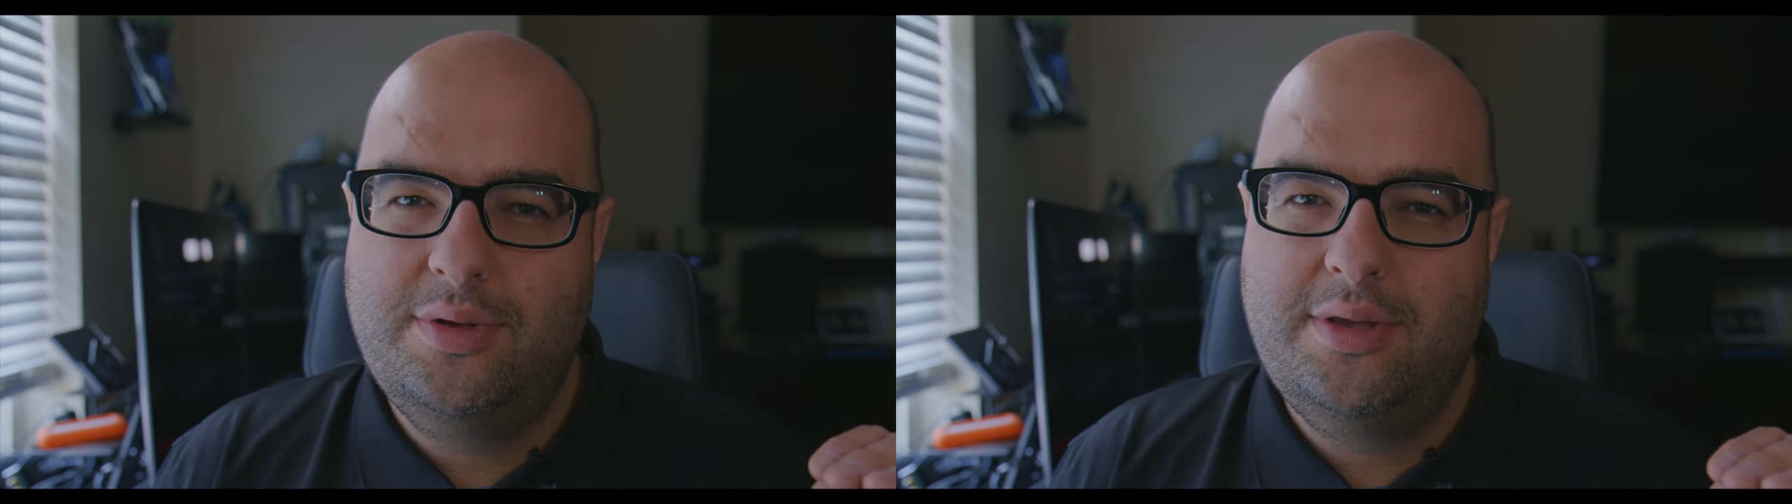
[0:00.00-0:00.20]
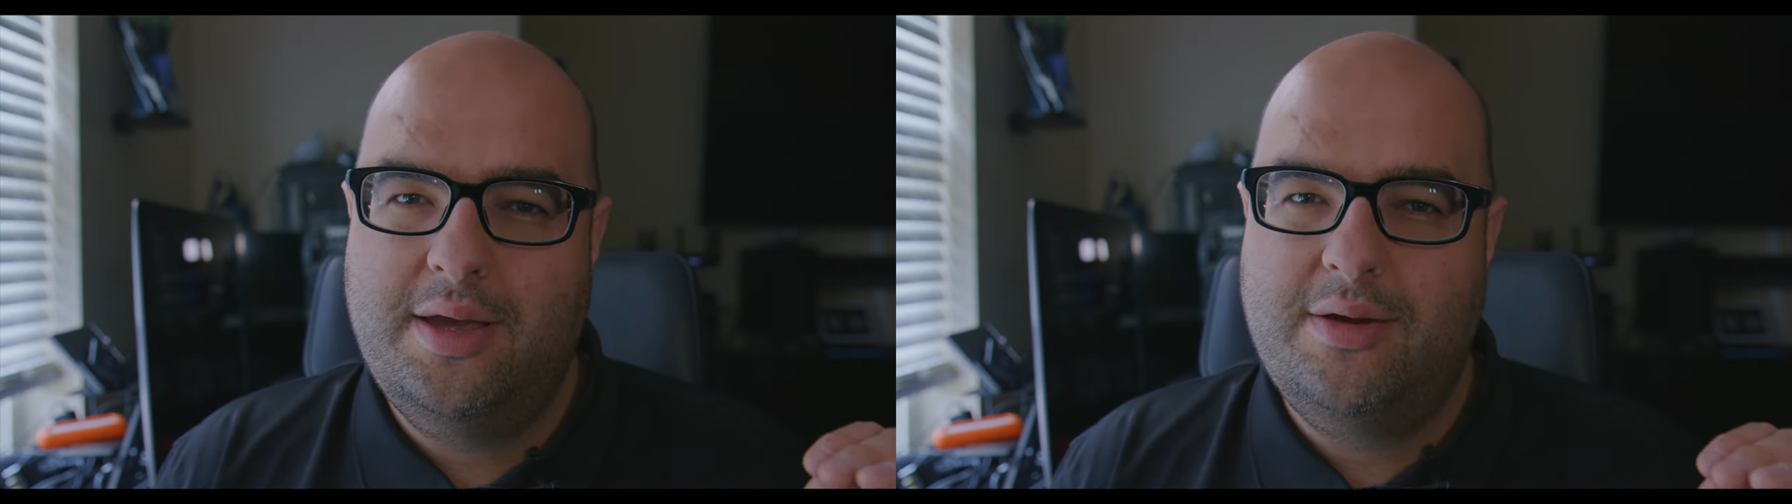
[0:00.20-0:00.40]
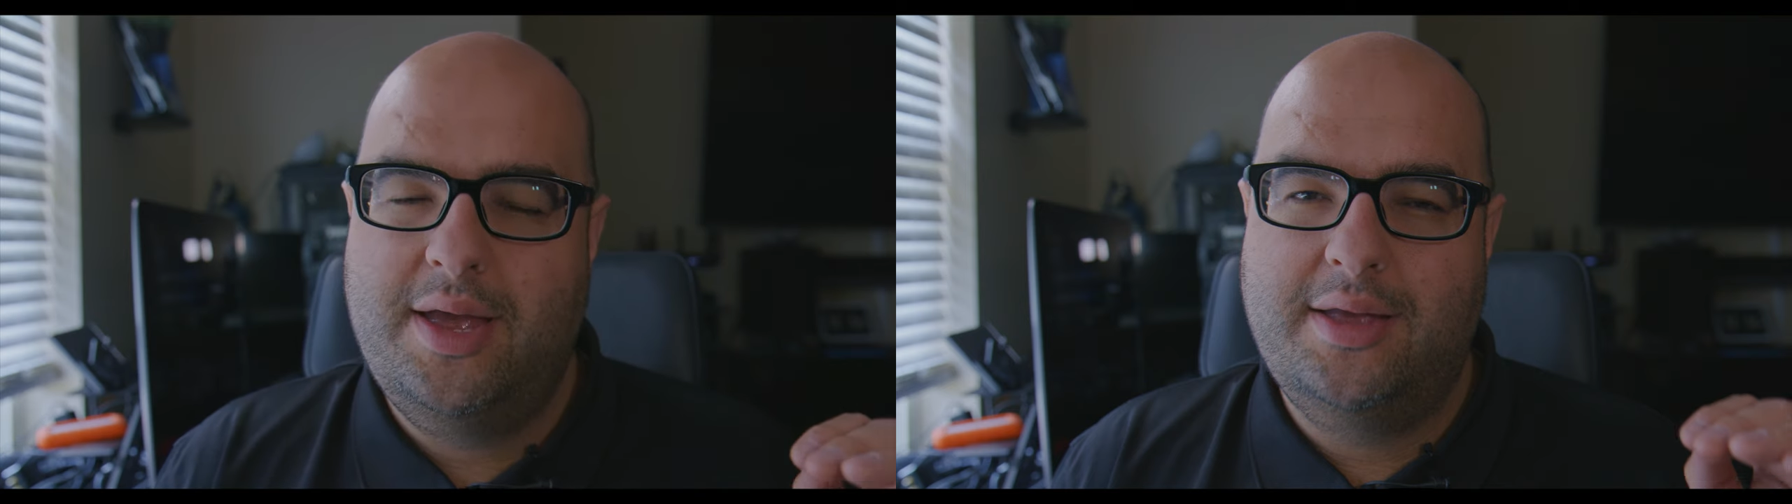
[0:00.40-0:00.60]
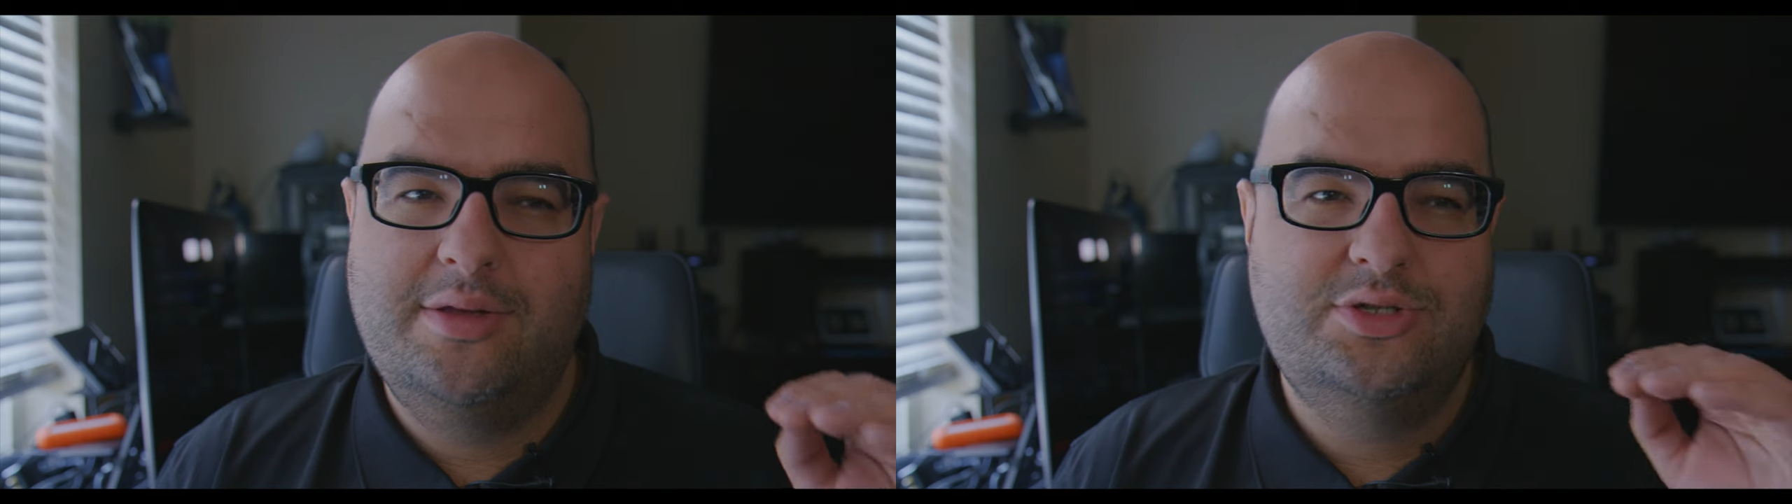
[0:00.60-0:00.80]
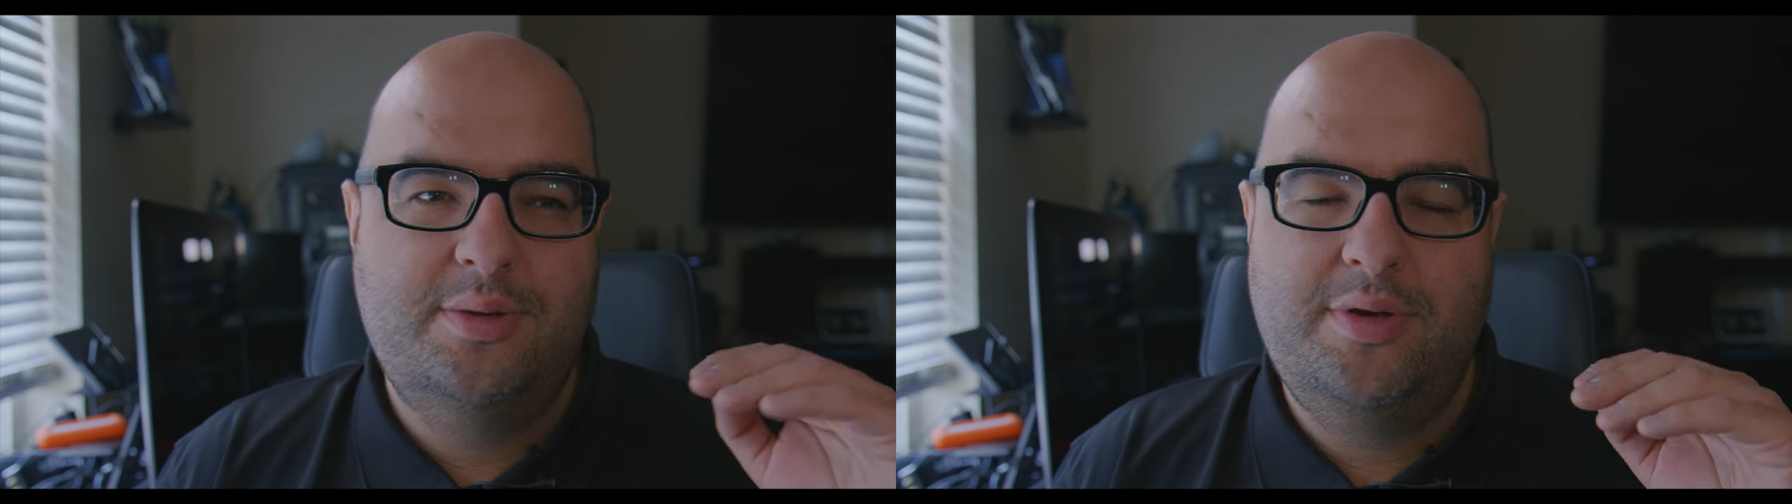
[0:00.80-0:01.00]
in there and the
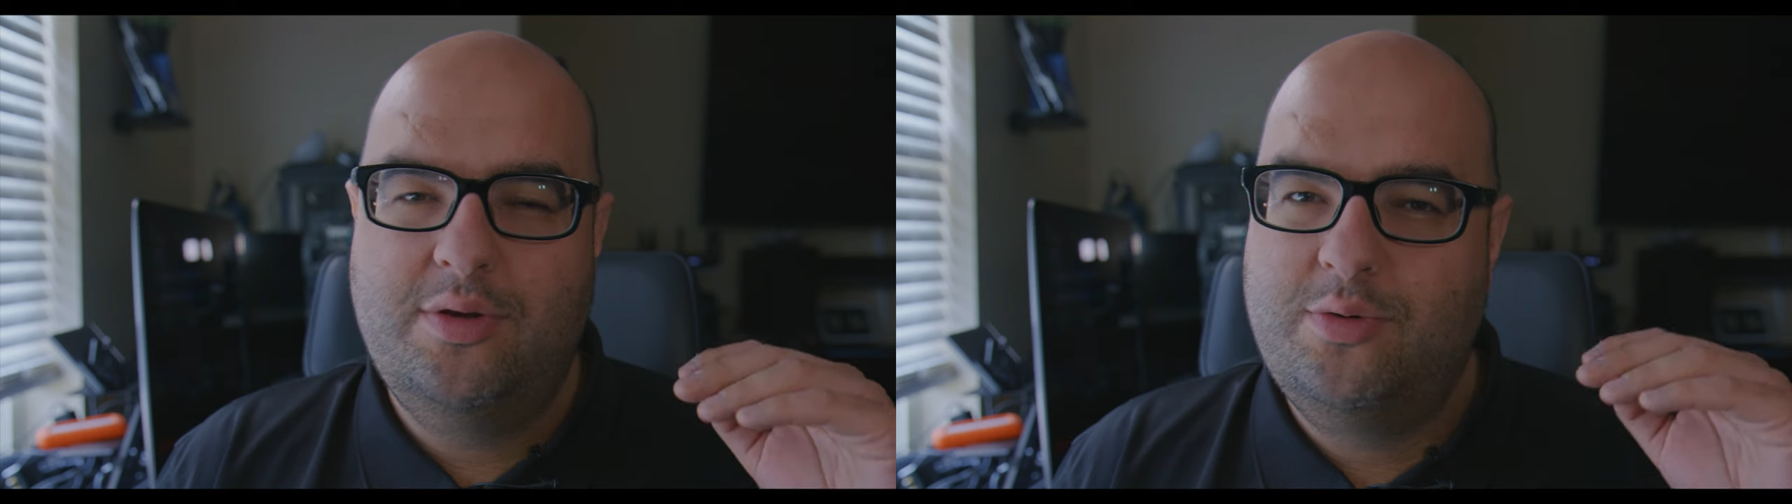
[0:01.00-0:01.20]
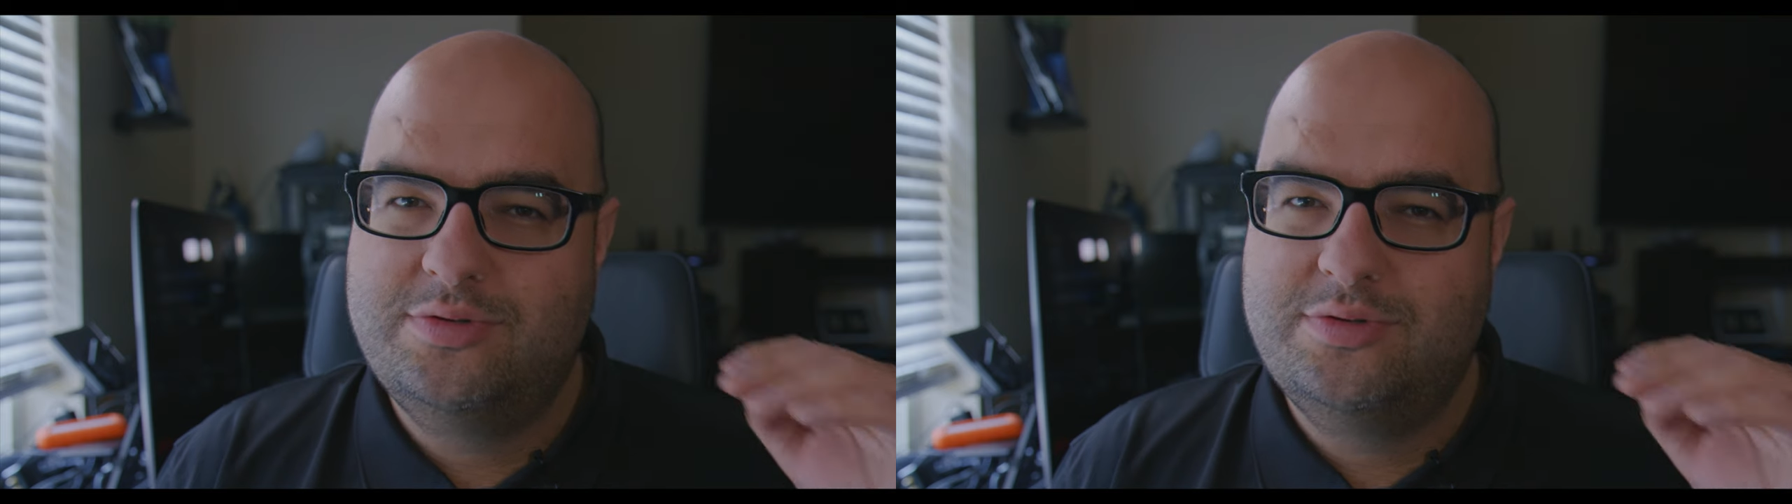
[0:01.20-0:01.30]
GPU